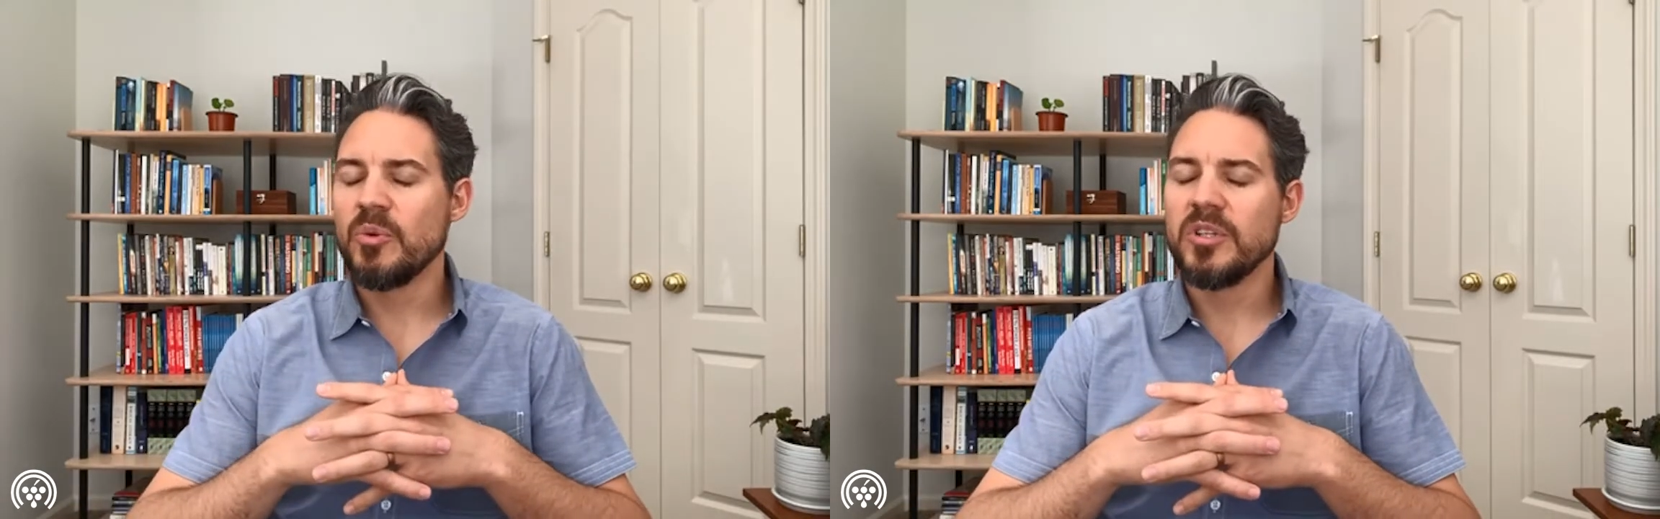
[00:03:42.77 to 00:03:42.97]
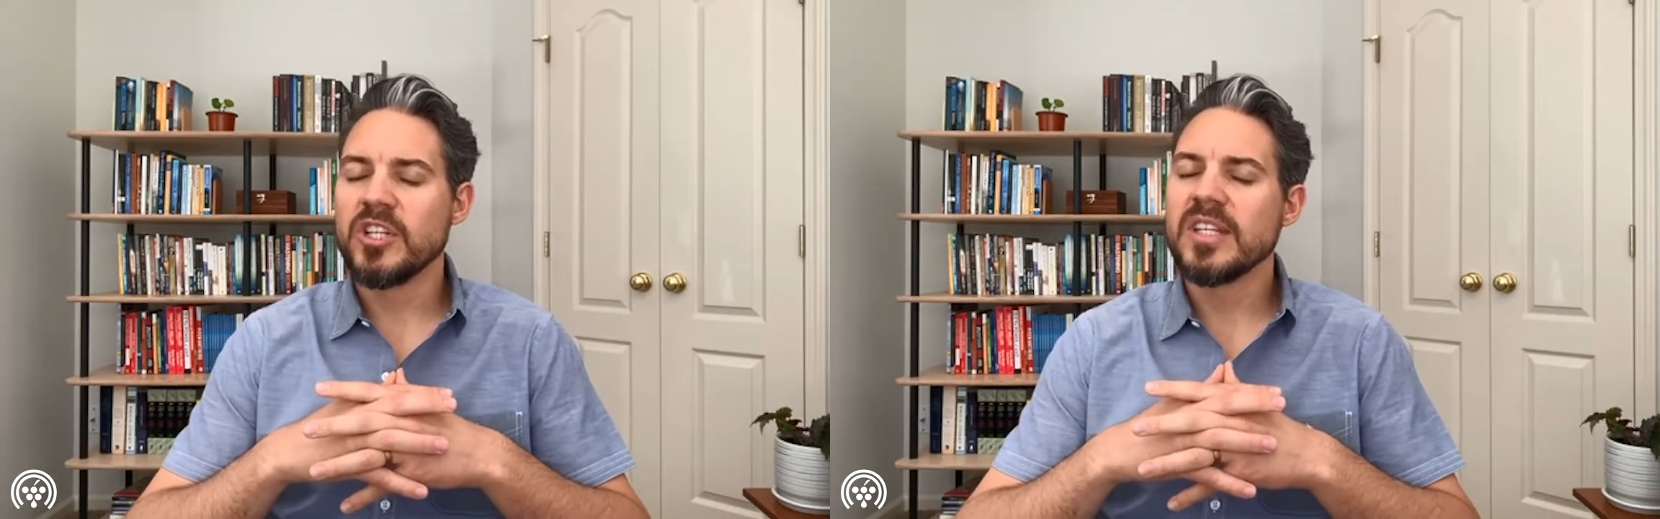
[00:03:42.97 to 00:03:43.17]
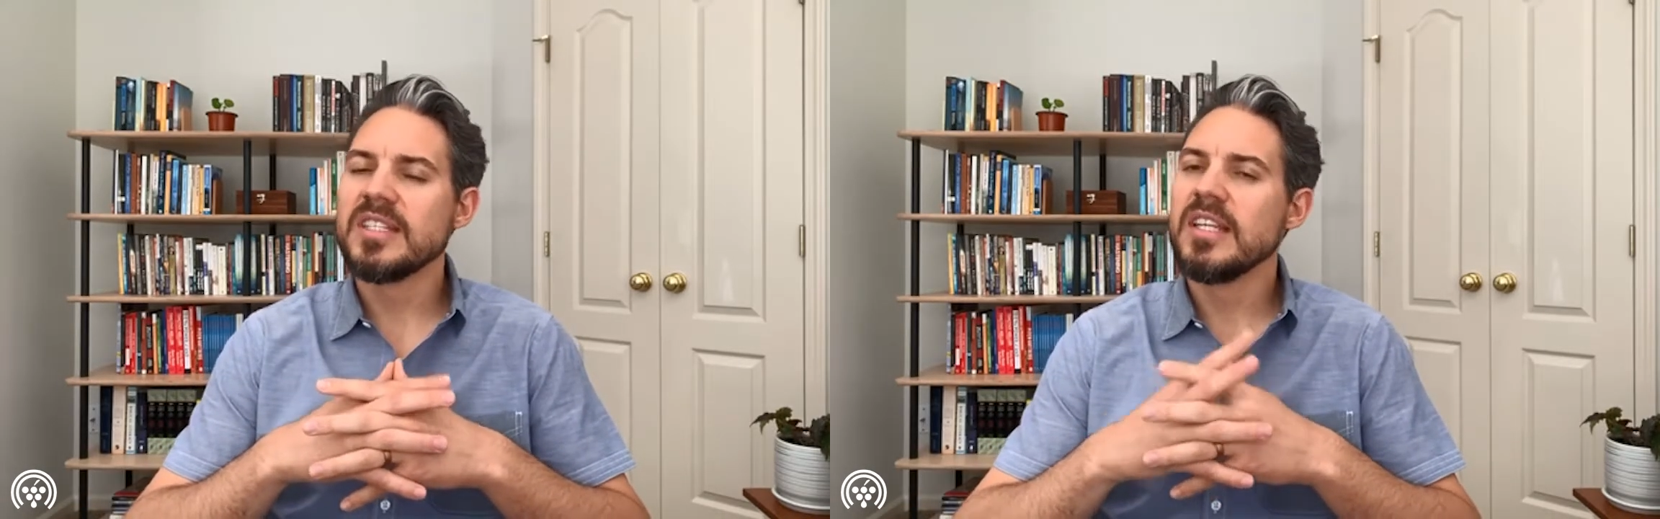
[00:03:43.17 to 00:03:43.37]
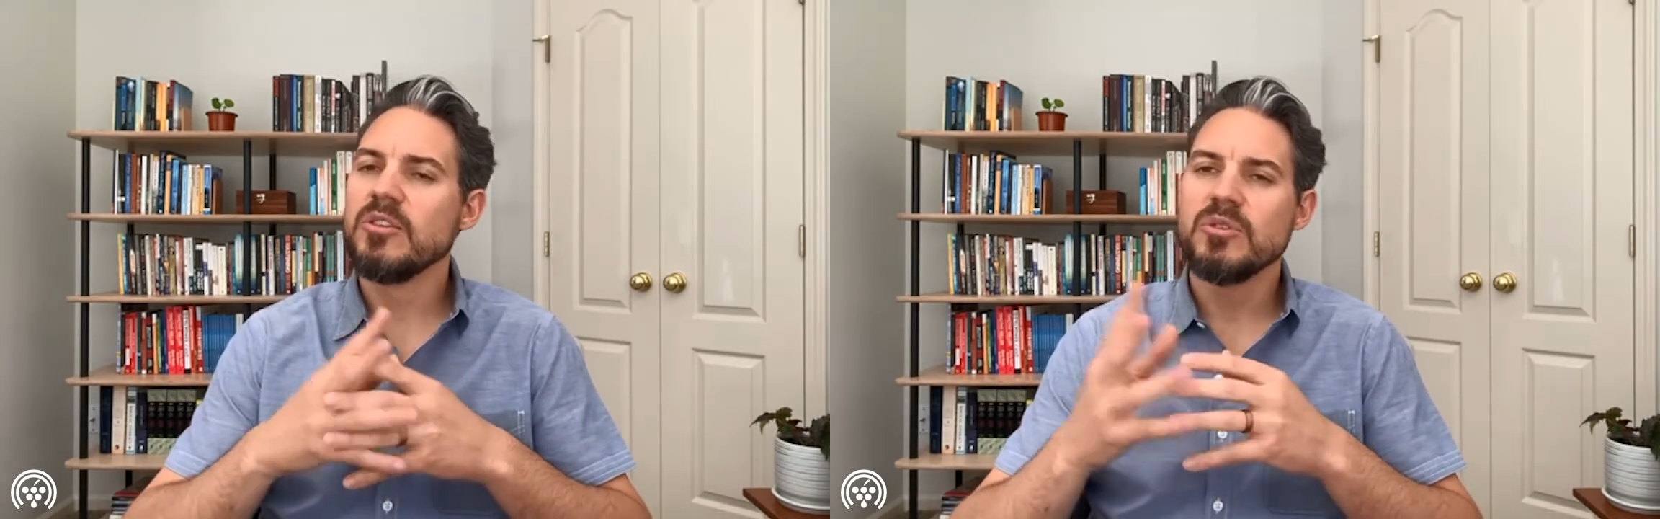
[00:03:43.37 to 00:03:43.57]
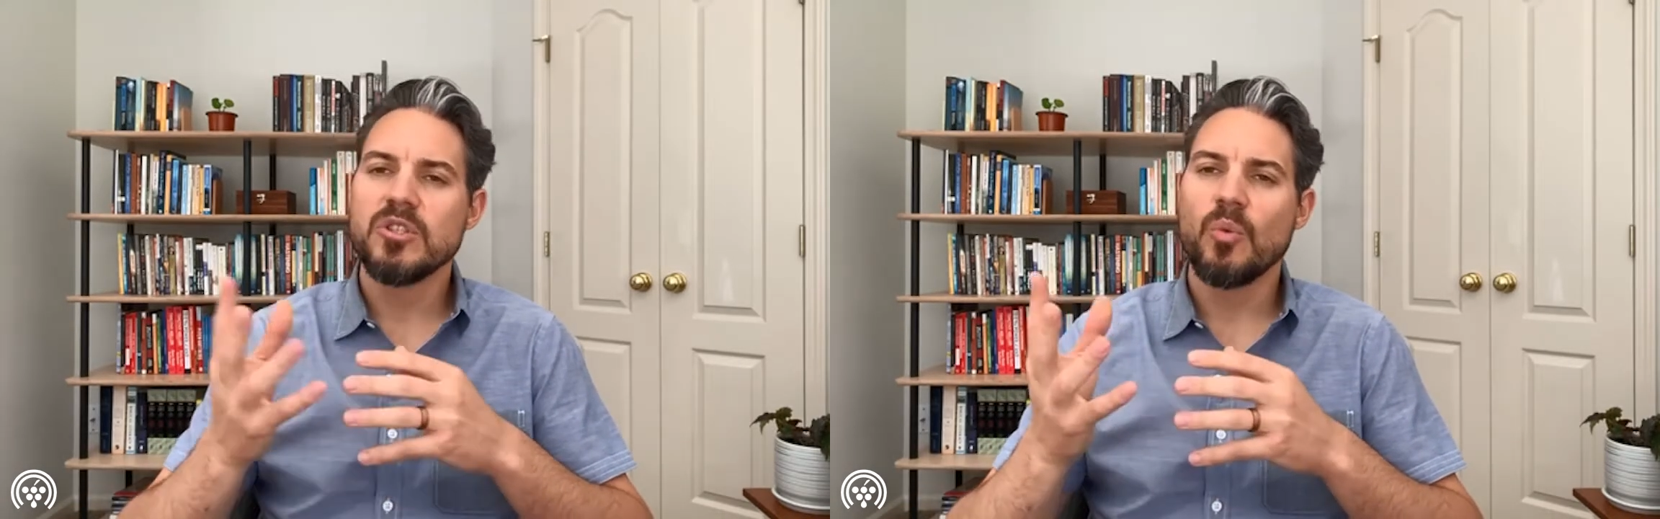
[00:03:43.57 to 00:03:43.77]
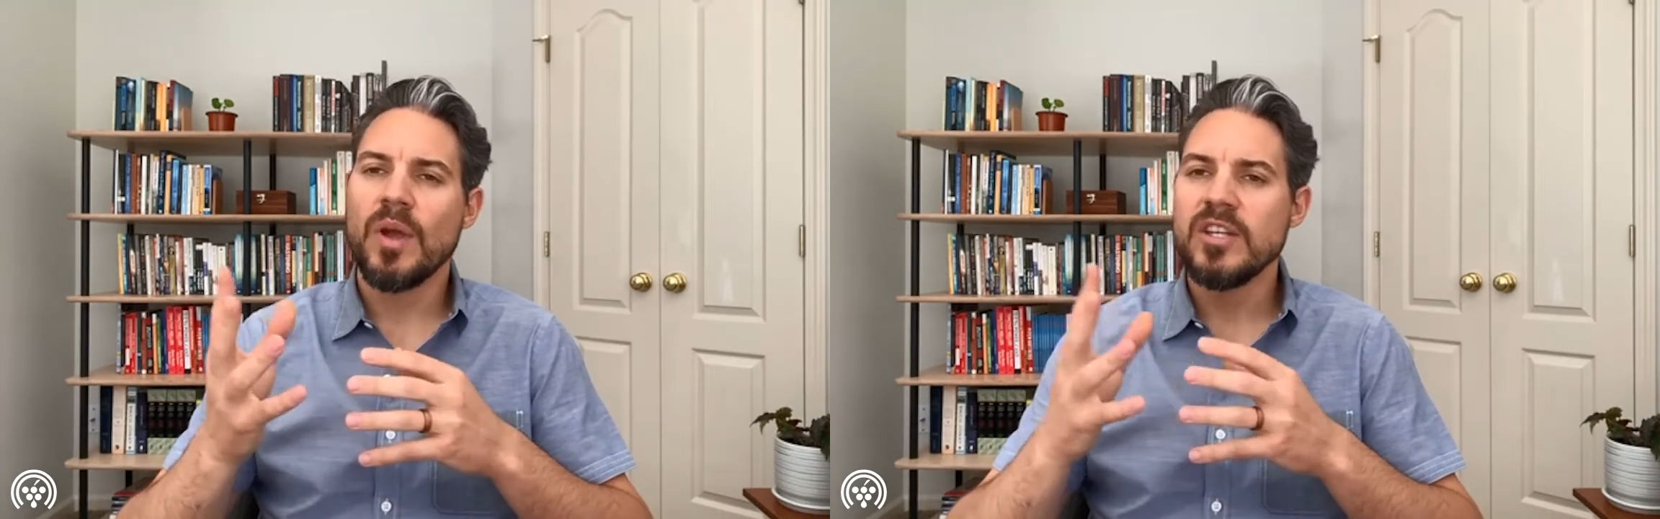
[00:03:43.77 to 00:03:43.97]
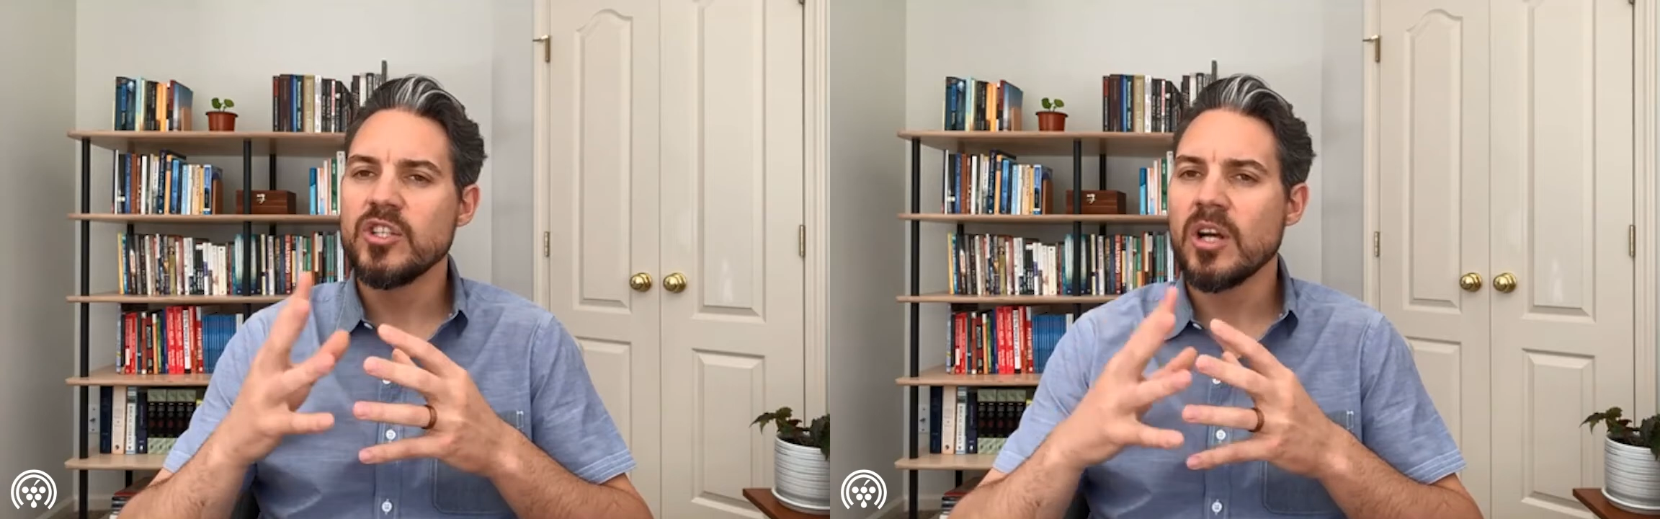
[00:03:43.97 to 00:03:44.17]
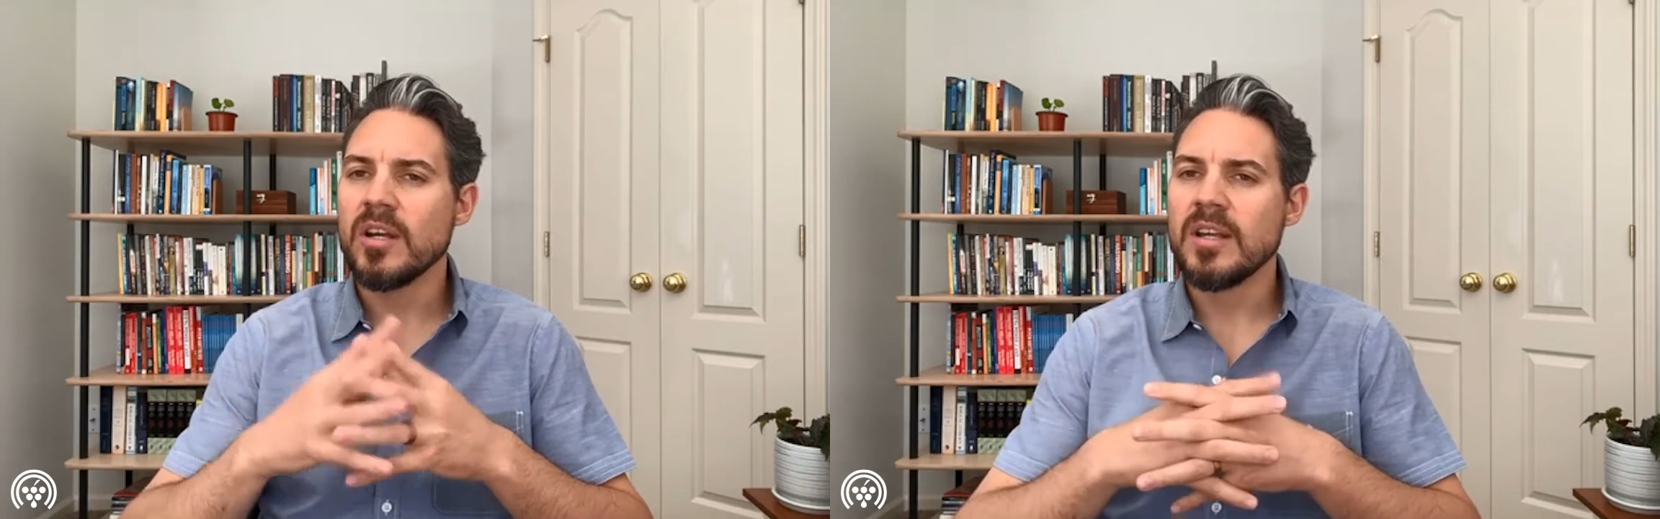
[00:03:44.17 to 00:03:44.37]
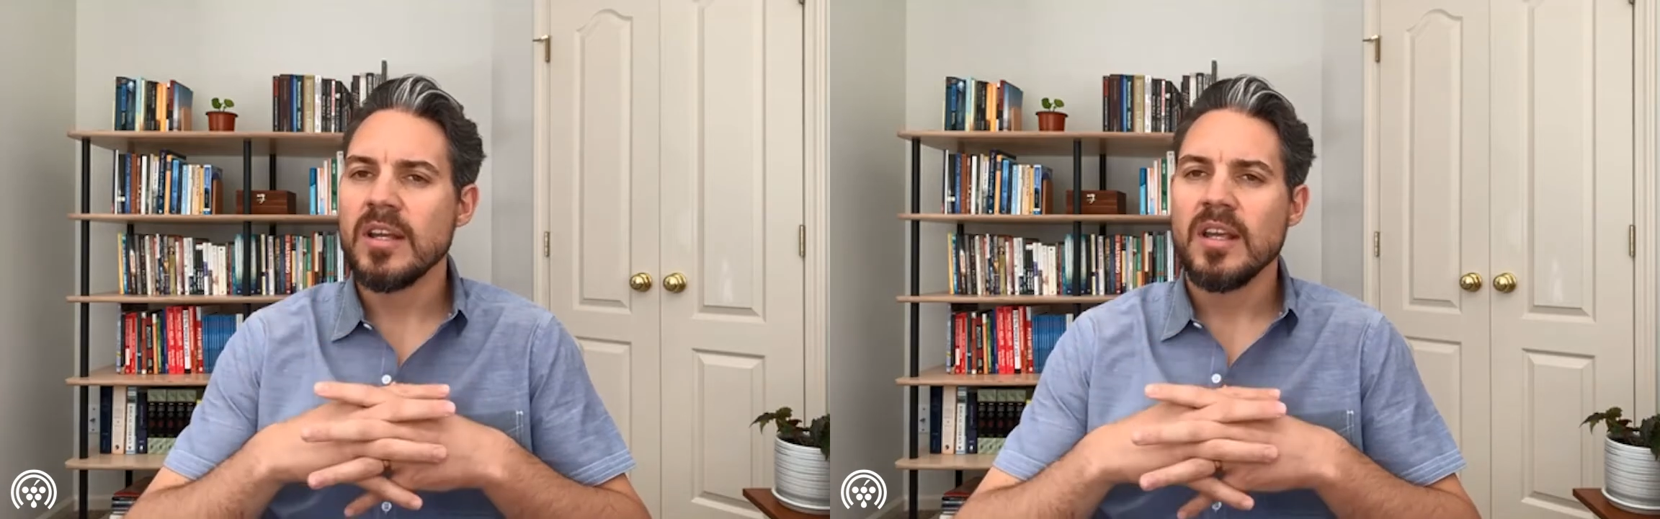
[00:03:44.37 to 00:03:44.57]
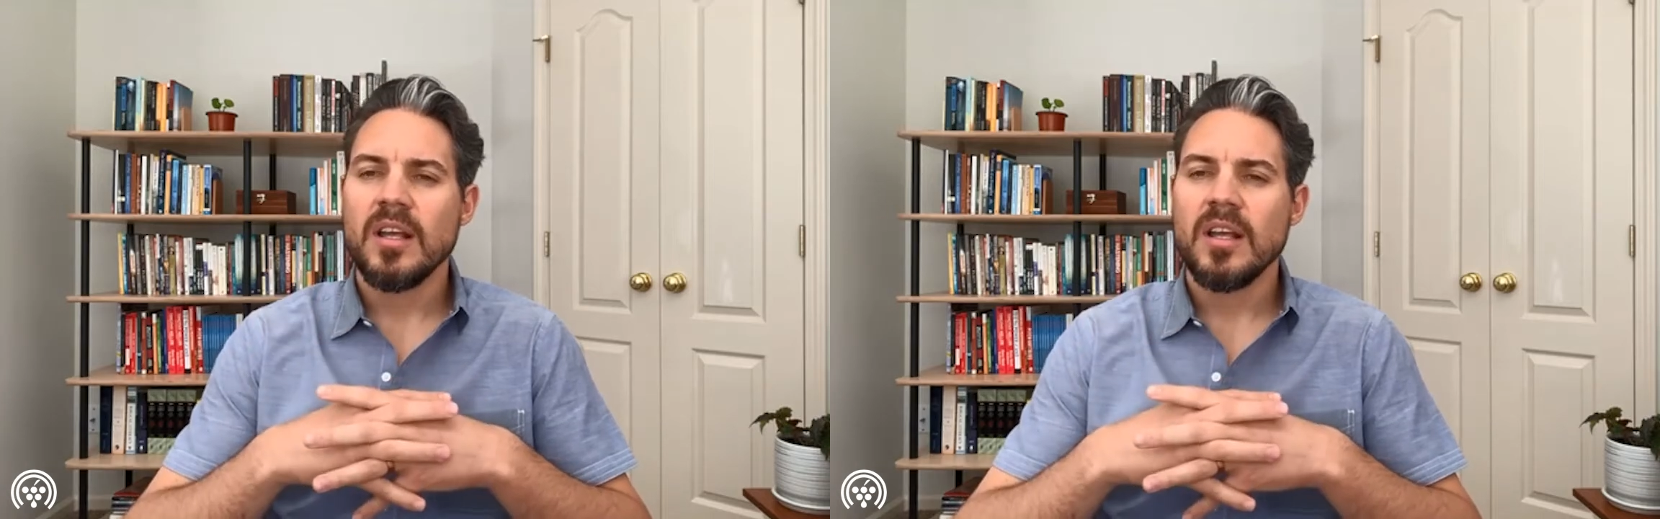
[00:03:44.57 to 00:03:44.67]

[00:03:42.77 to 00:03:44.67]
which continues to wage on